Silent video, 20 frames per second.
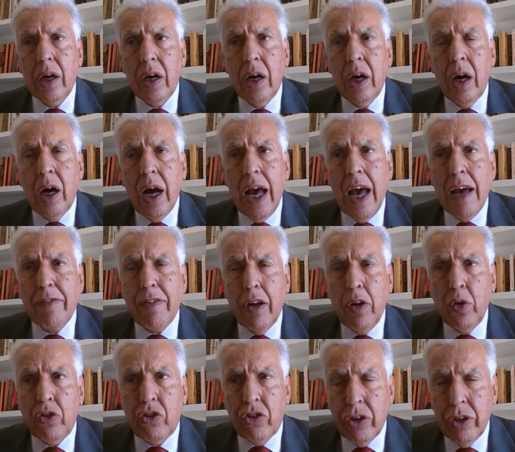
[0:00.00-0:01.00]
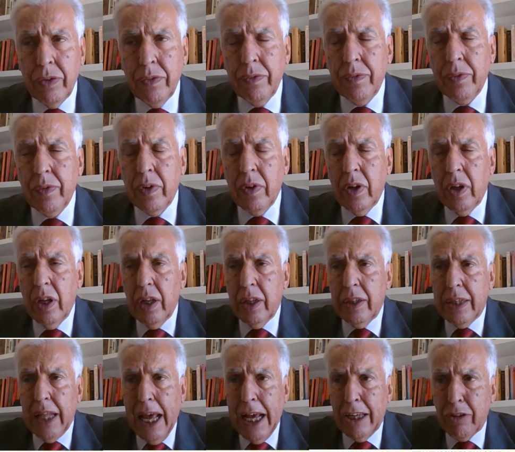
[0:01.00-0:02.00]
evolution,
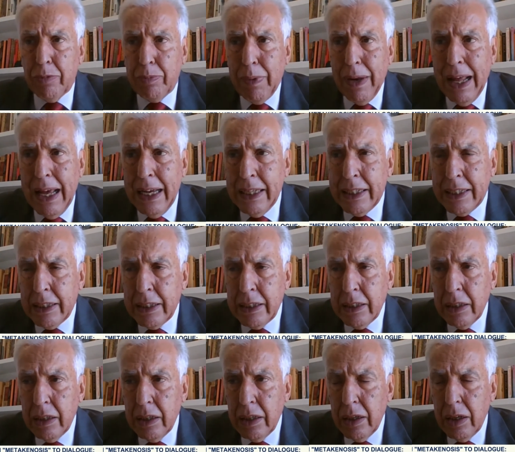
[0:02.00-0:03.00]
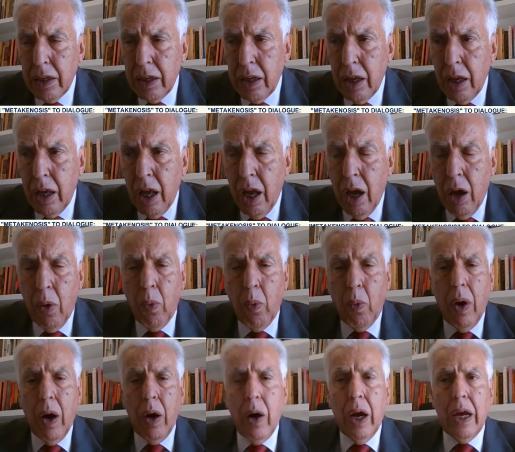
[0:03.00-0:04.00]
takes place
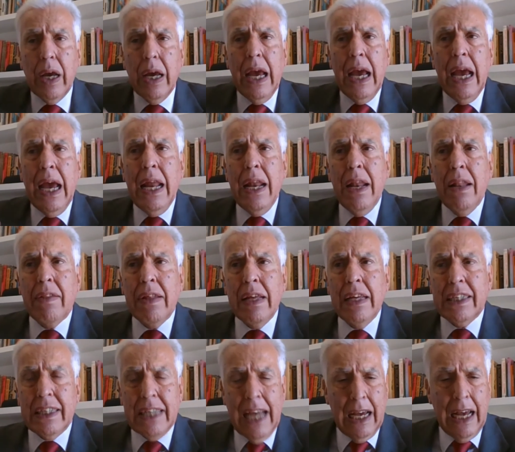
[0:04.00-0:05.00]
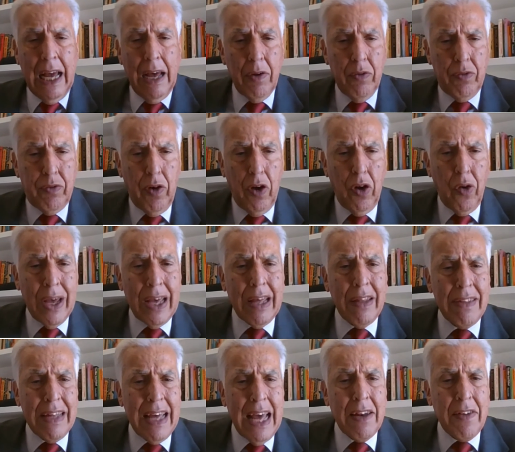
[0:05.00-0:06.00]
following
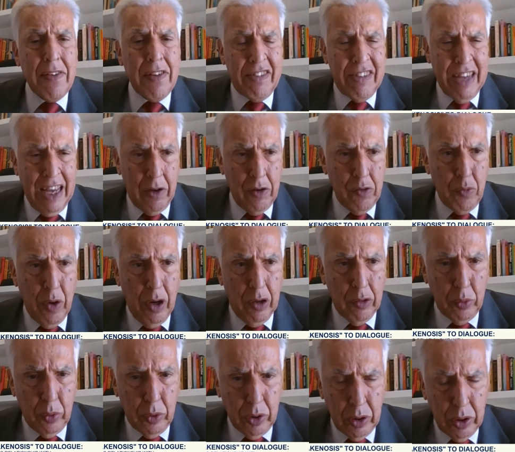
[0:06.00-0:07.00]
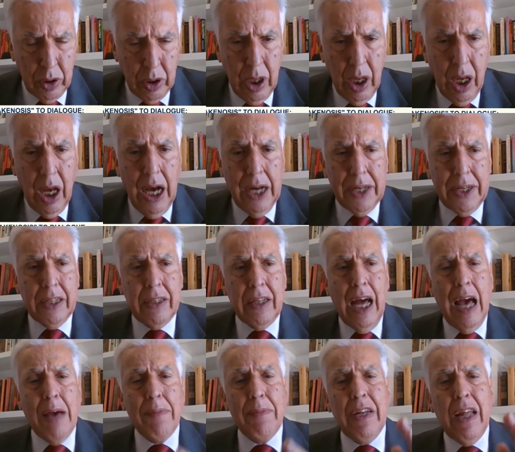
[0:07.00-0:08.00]
the end of the Second World War. At a
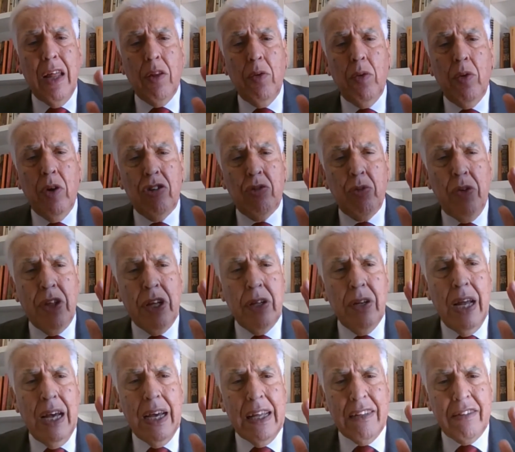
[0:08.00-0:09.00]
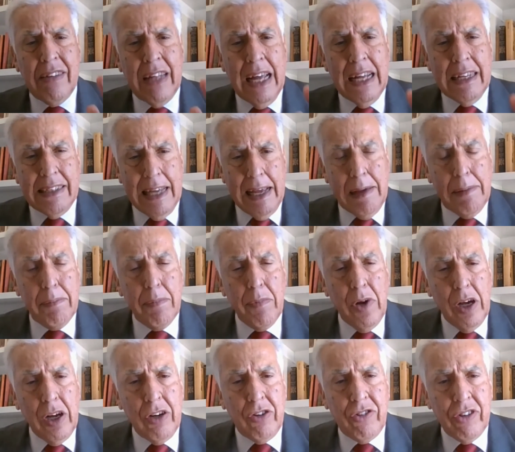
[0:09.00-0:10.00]
time, in other words, when the United States
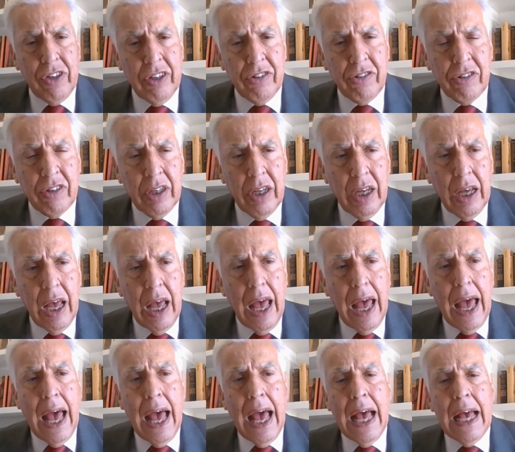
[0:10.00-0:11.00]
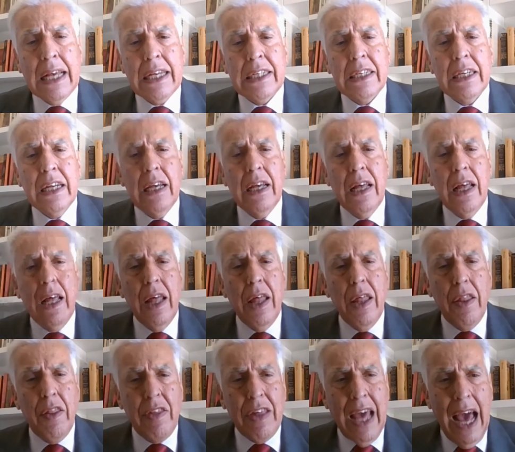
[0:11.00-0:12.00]
emerges as
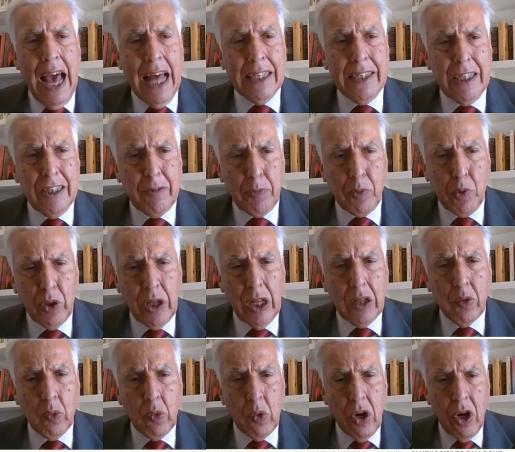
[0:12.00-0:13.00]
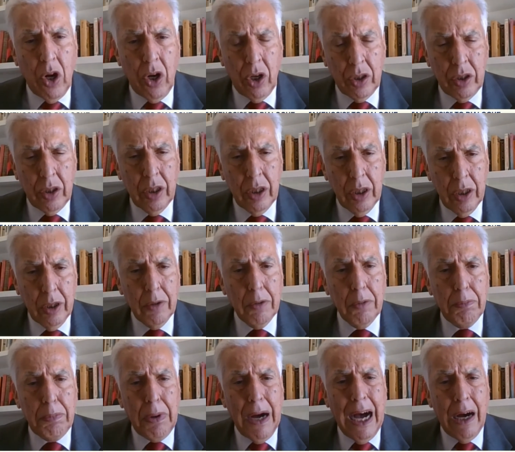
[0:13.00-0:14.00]
the undisputed world
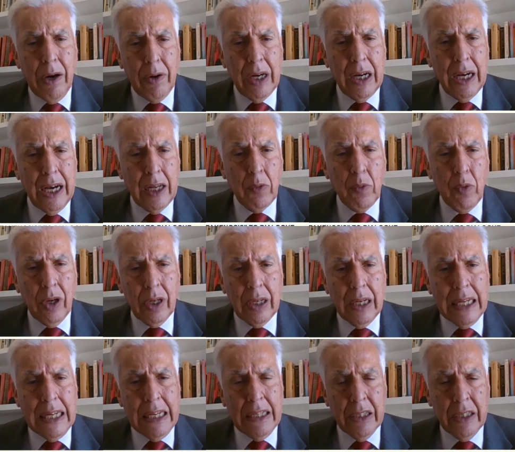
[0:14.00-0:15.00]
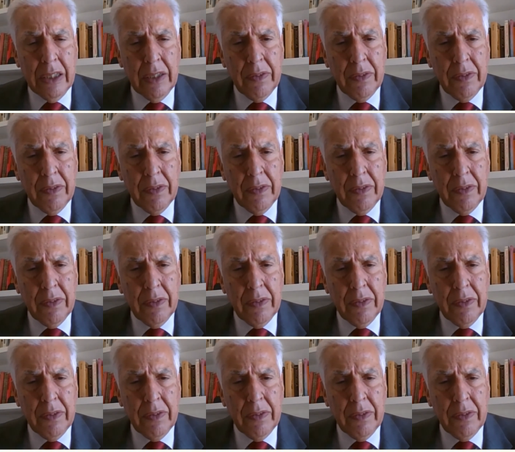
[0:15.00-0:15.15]
power and world leader,